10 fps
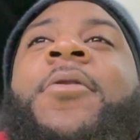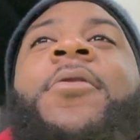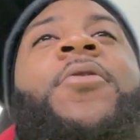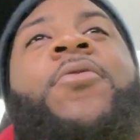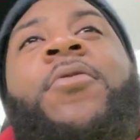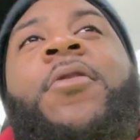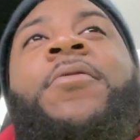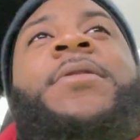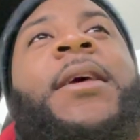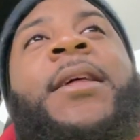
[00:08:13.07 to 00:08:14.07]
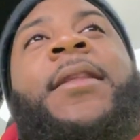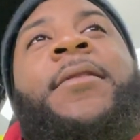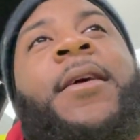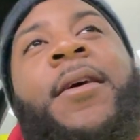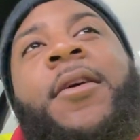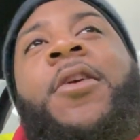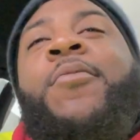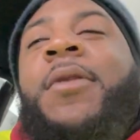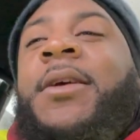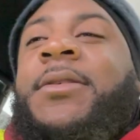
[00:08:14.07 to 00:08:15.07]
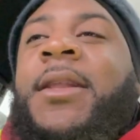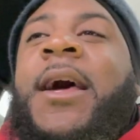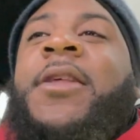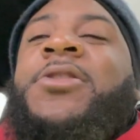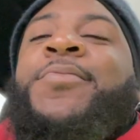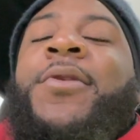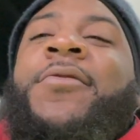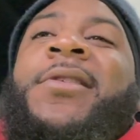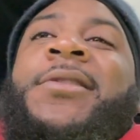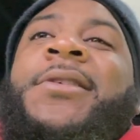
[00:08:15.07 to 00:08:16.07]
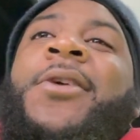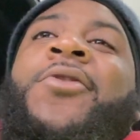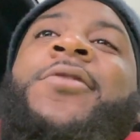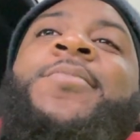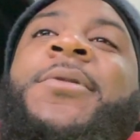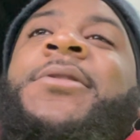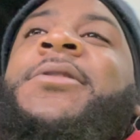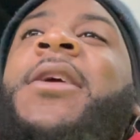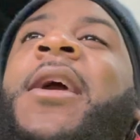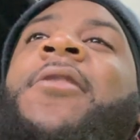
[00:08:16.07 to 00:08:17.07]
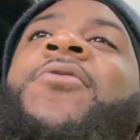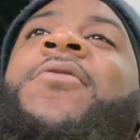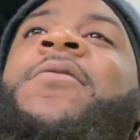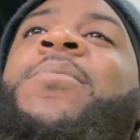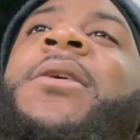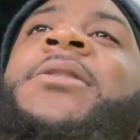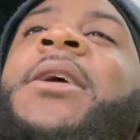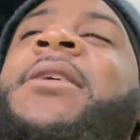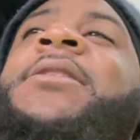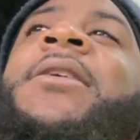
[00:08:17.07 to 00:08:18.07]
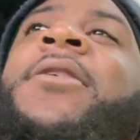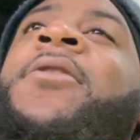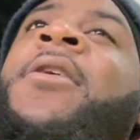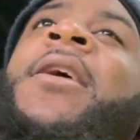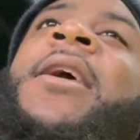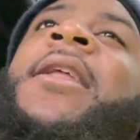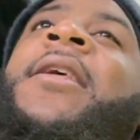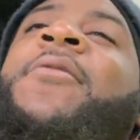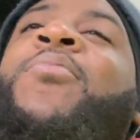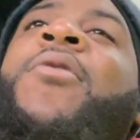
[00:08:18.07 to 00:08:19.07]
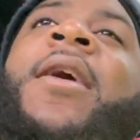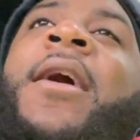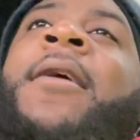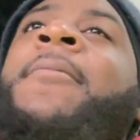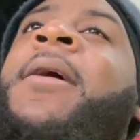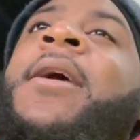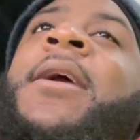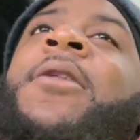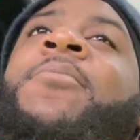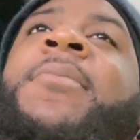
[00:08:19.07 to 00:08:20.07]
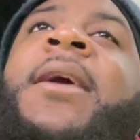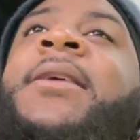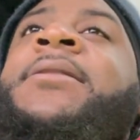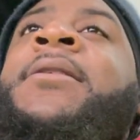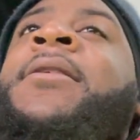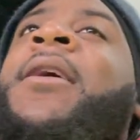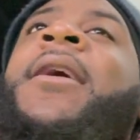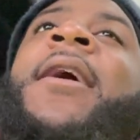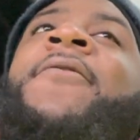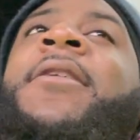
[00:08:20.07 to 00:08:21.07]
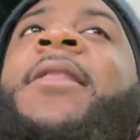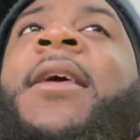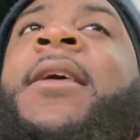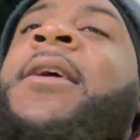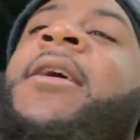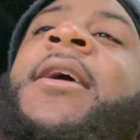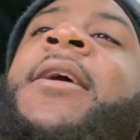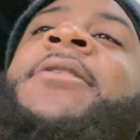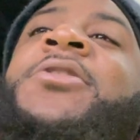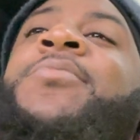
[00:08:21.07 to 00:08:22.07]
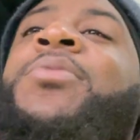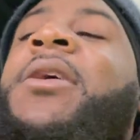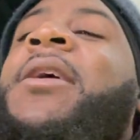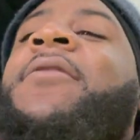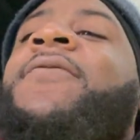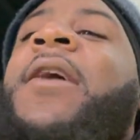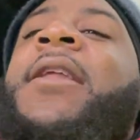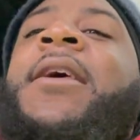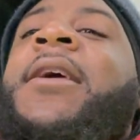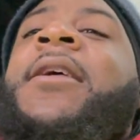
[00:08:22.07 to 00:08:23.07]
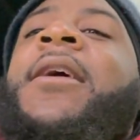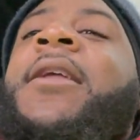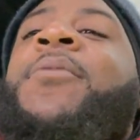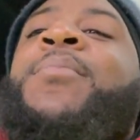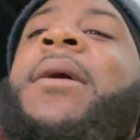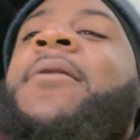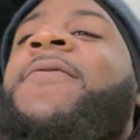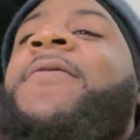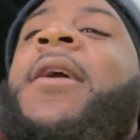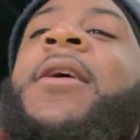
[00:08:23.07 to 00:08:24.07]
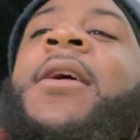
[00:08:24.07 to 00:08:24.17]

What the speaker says: you know what I'm saying, that accumulates a lot of experience, and Errol Spence just came through this bitch. He's still in his prime, in the mix of everything, and he just put his fighter in a better fight